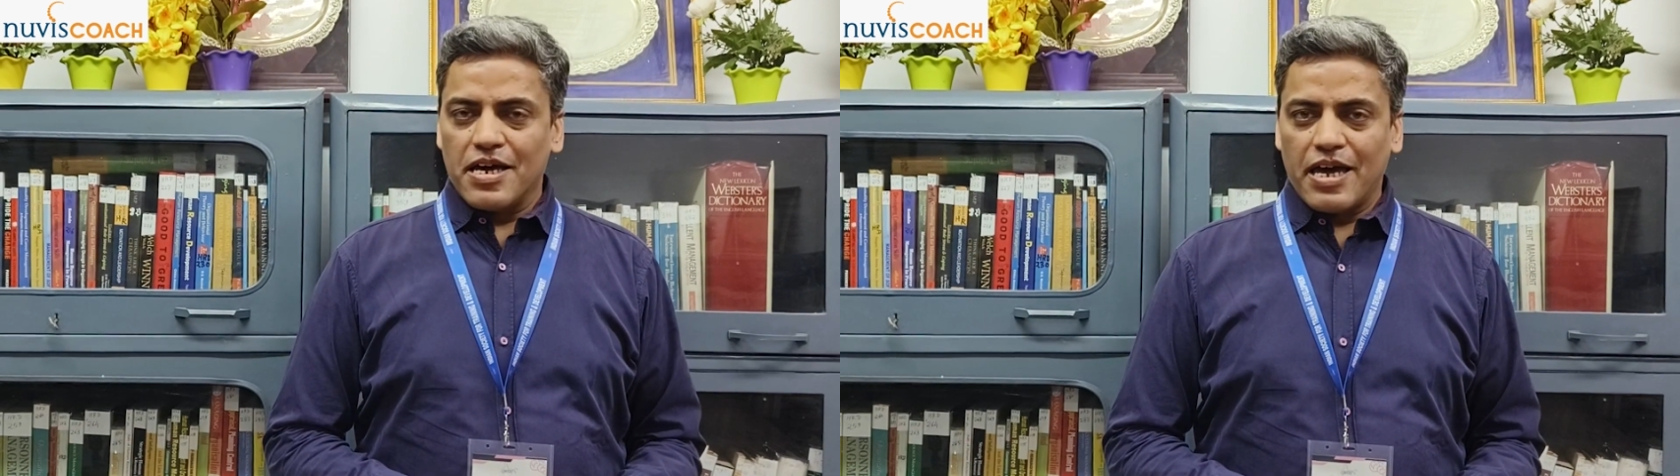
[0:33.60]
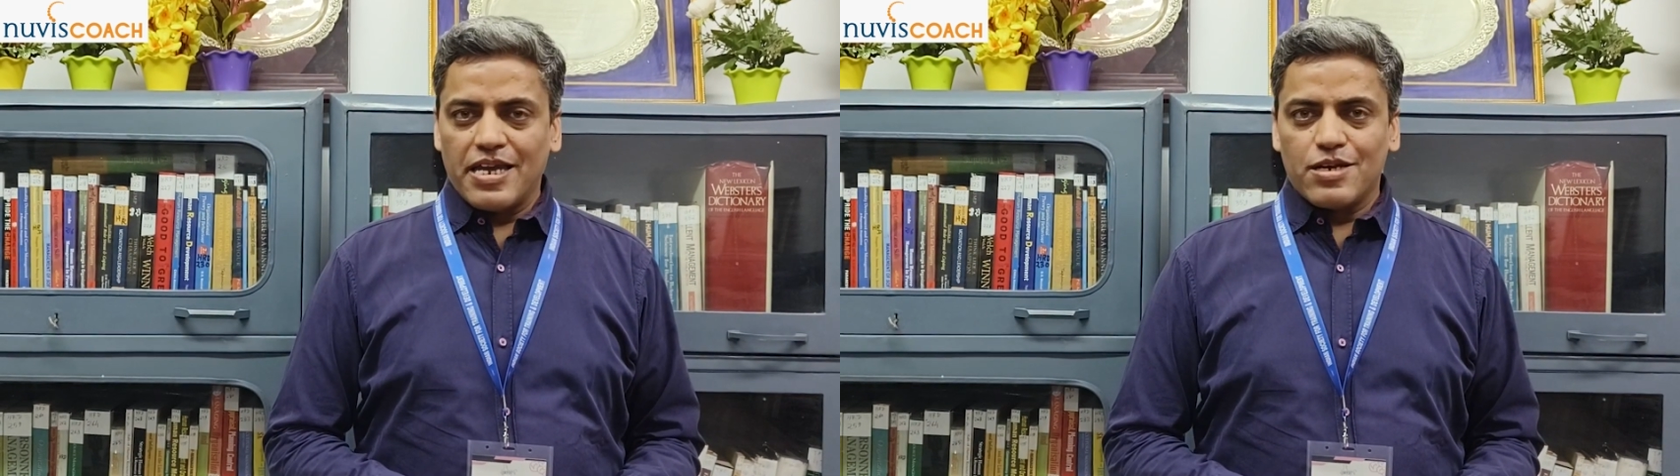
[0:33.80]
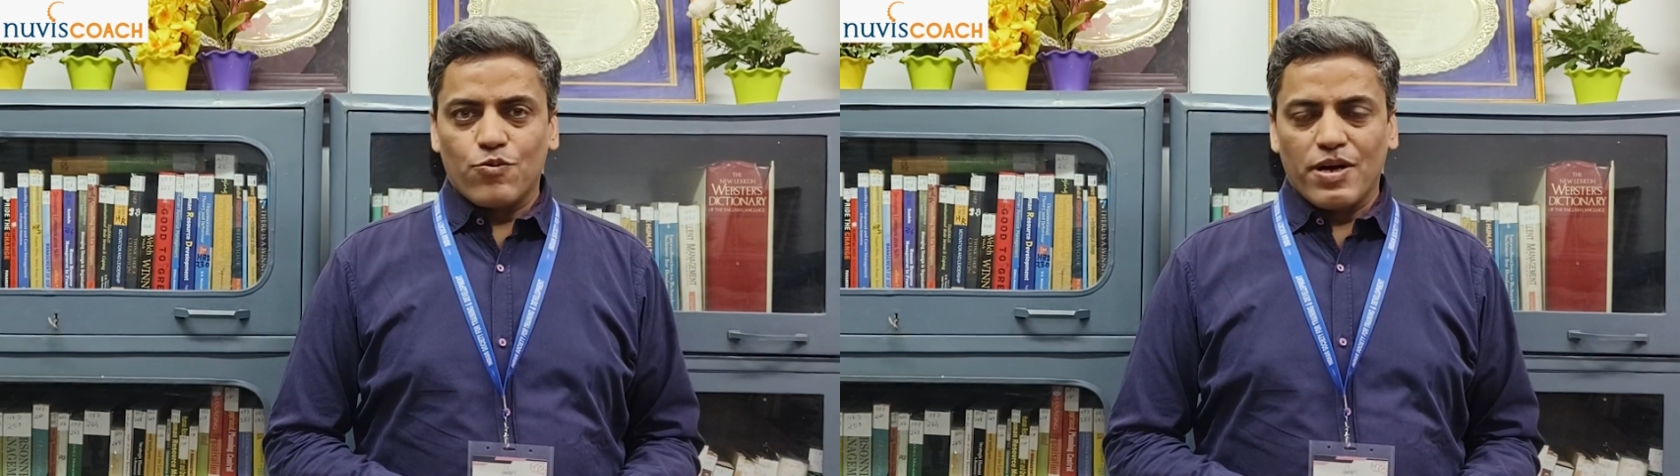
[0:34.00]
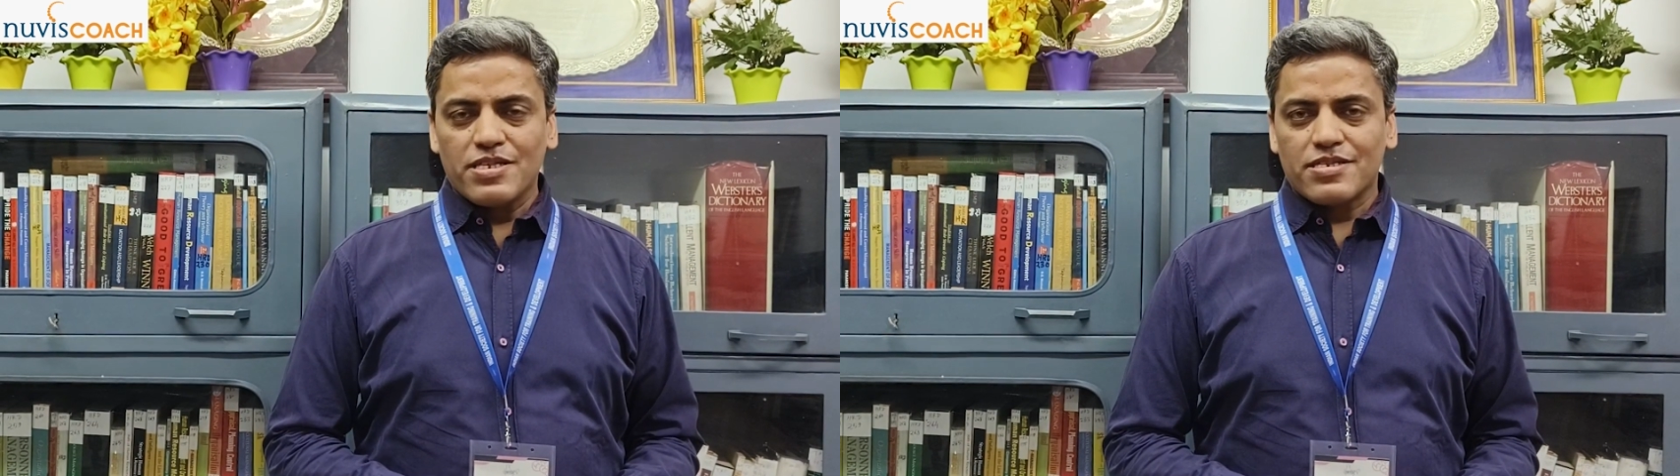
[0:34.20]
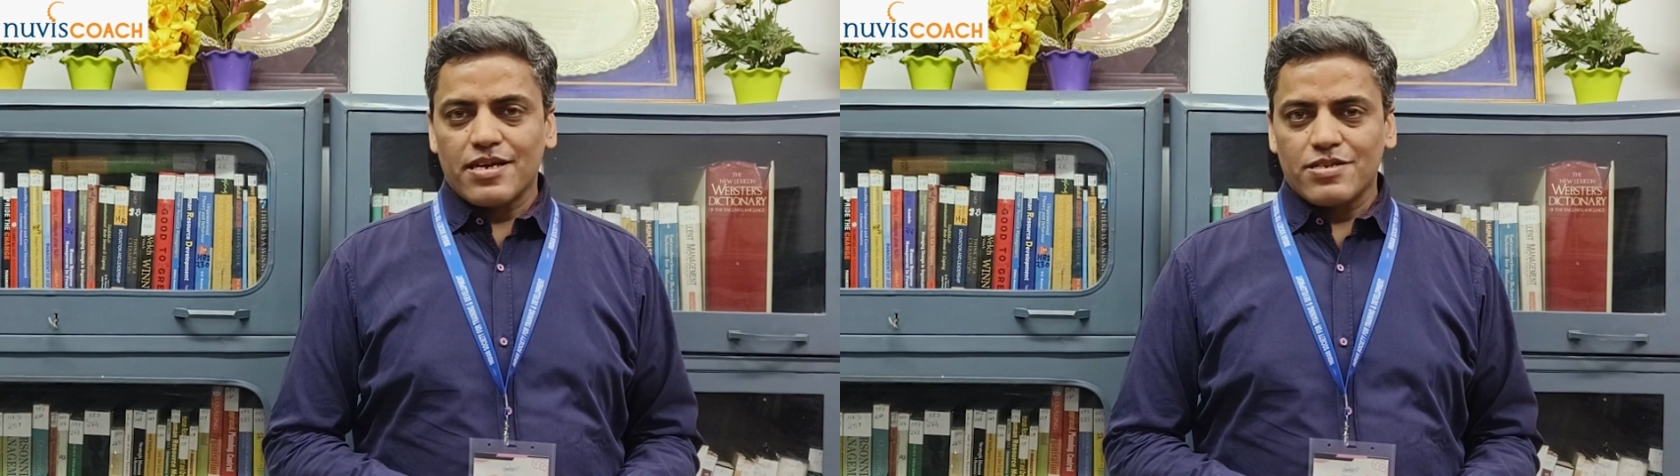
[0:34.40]
And
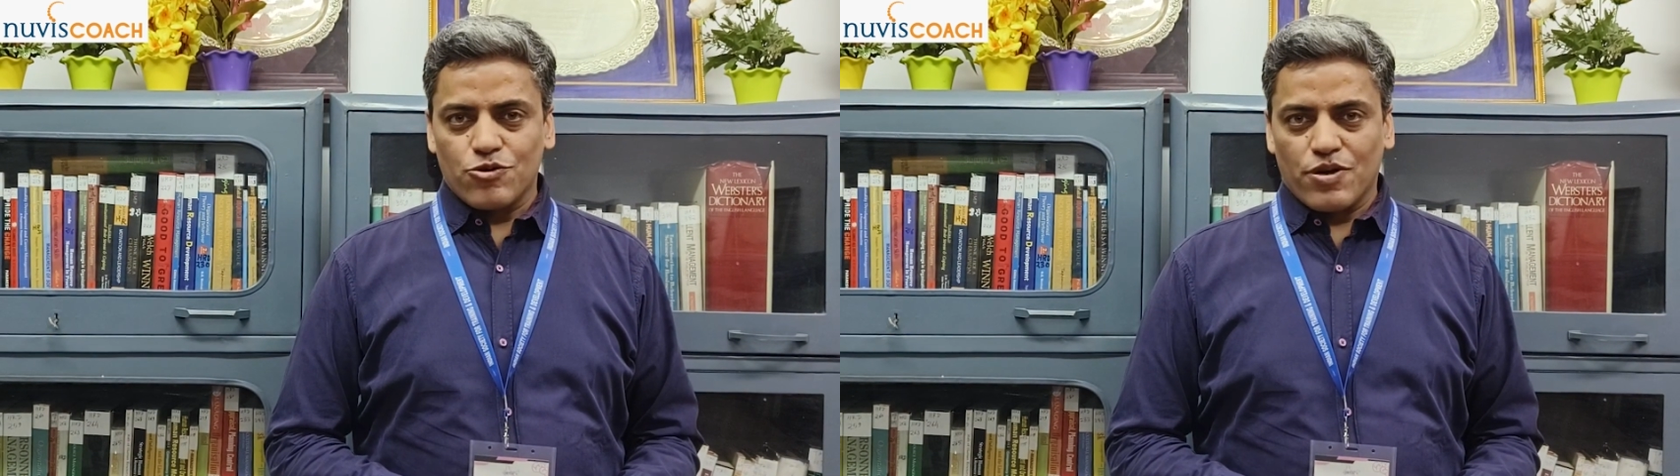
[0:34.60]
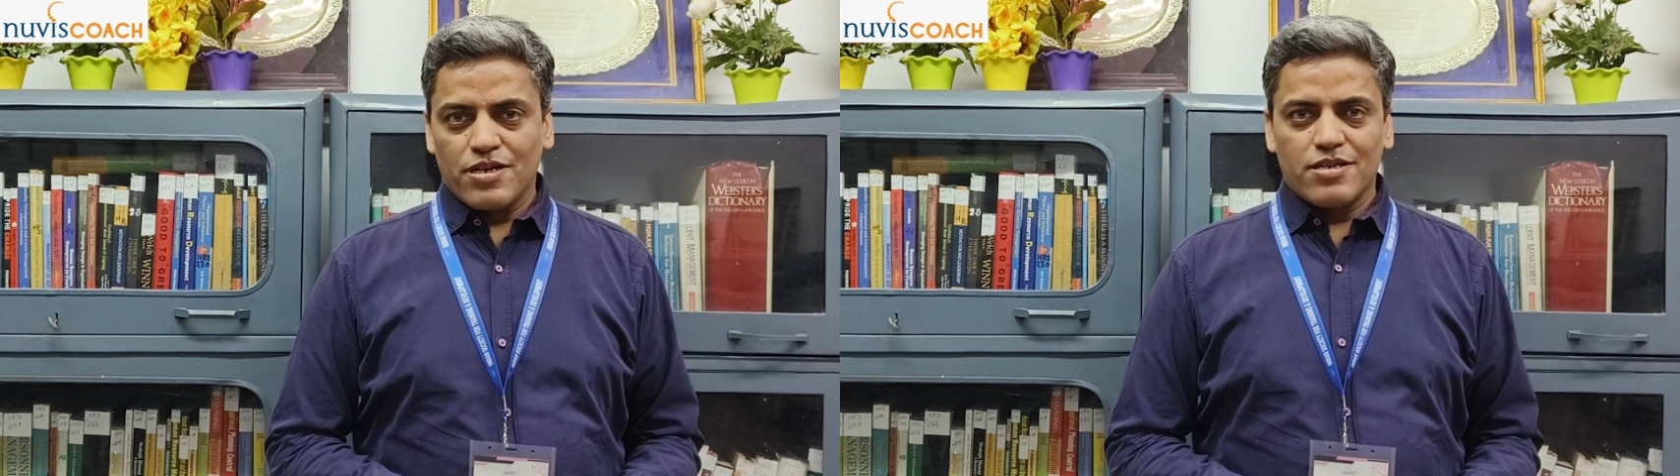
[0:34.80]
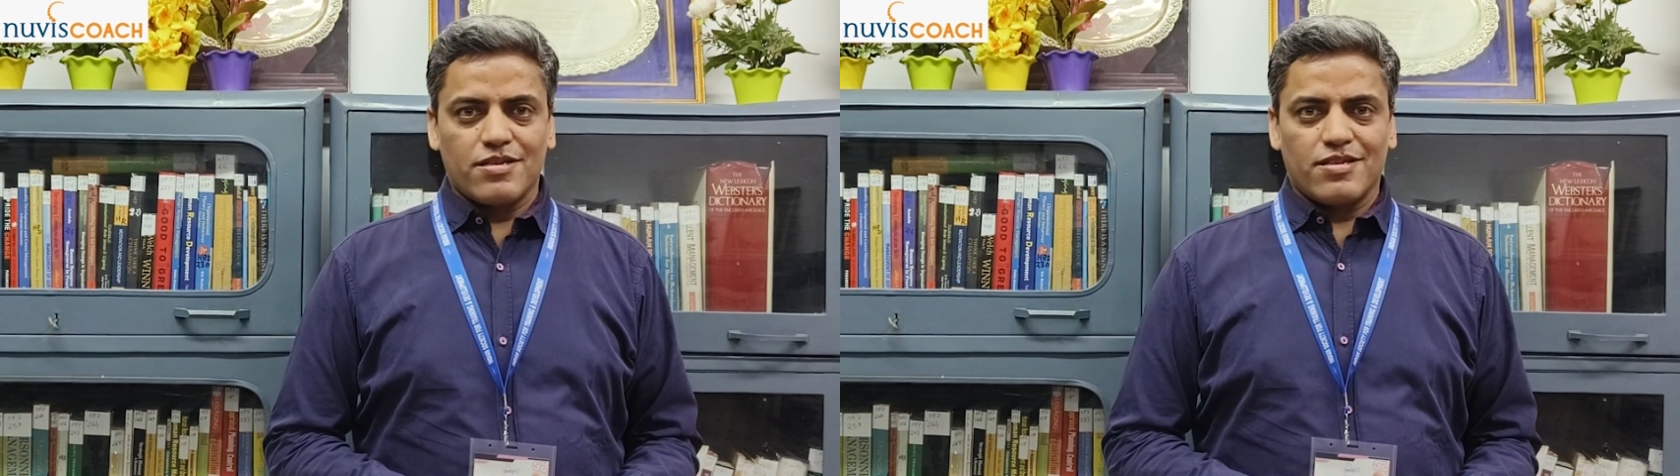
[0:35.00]
once I joined